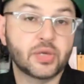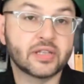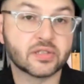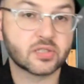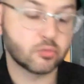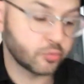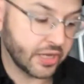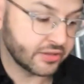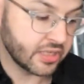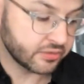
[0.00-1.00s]
And
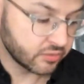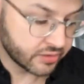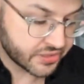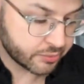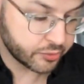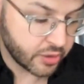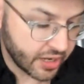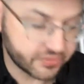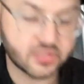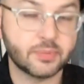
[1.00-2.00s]
then you
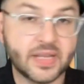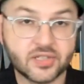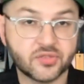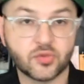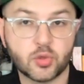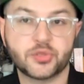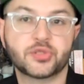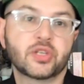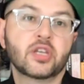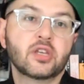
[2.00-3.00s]
have the Space
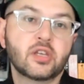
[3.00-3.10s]
Force.